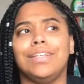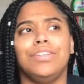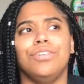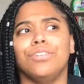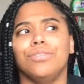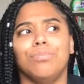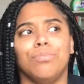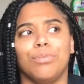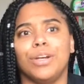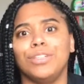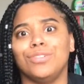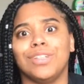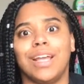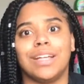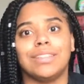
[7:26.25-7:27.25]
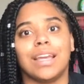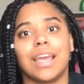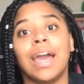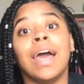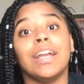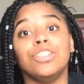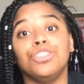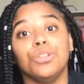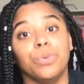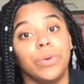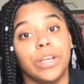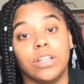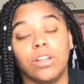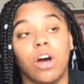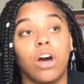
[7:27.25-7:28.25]
your braids will last like an extra
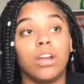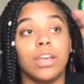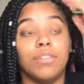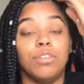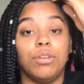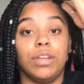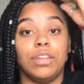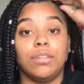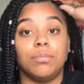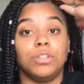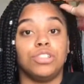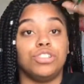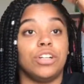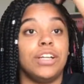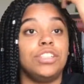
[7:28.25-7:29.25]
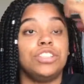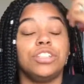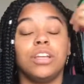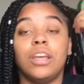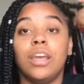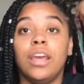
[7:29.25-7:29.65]
week long if you need them to stretch.